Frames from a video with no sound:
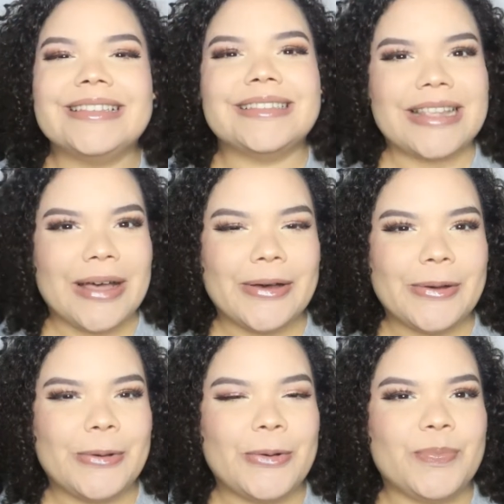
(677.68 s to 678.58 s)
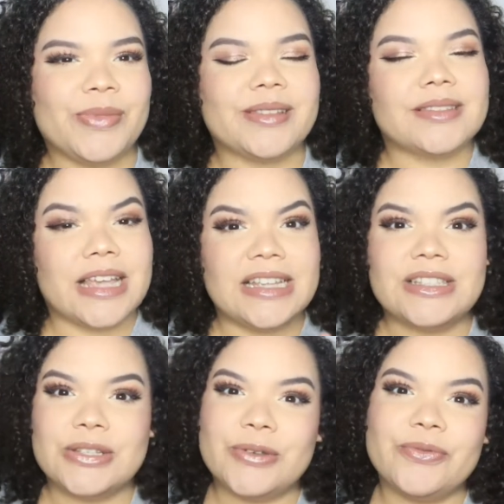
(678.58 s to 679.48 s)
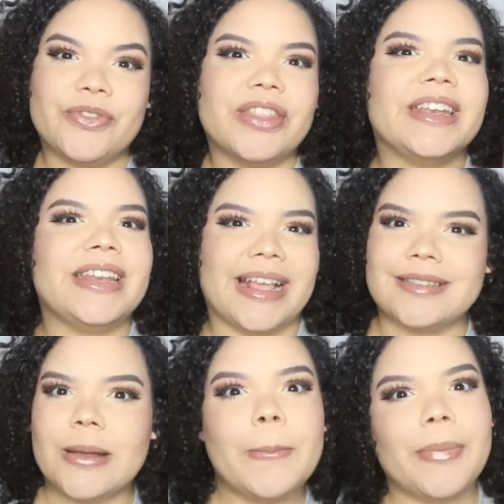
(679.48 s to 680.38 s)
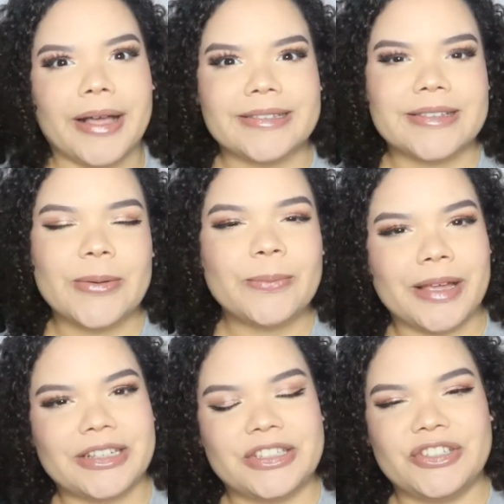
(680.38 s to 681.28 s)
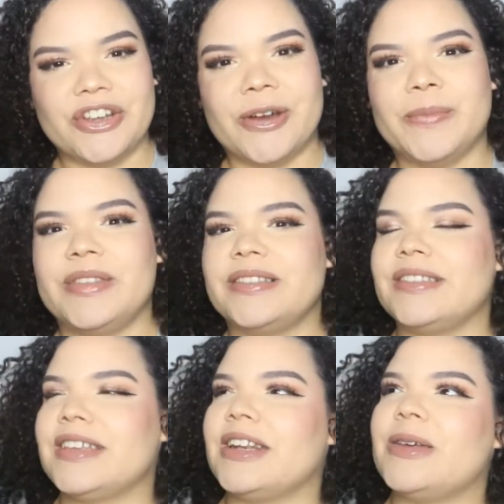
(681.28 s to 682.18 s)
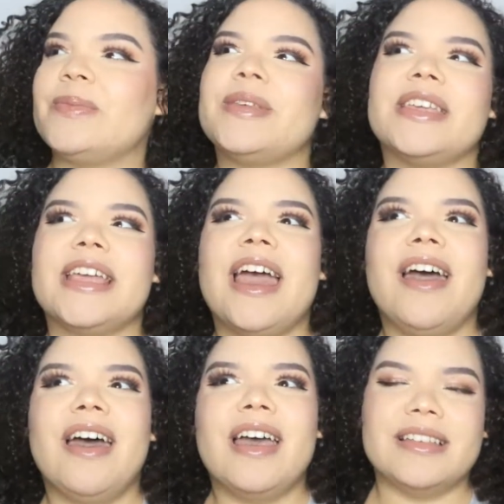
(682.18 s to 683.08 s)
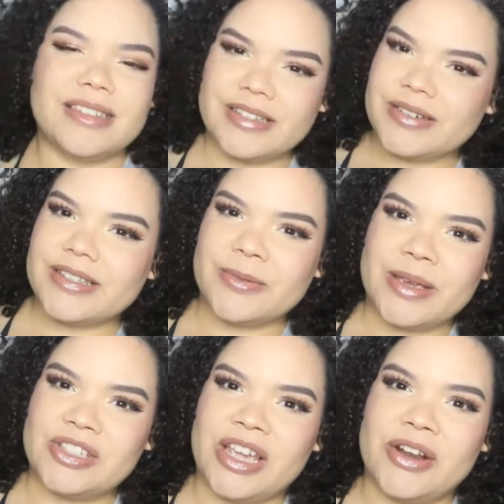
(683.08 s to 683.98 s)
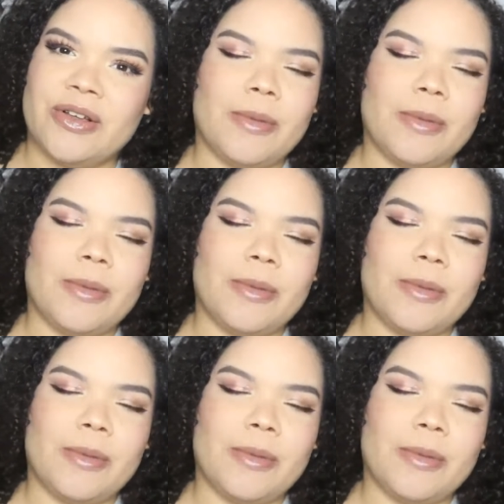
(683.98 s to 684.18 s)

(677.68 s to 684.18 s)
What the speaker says: So stay tuned for the next unboxing on Boxycharm. This is gonna be a series on my channel.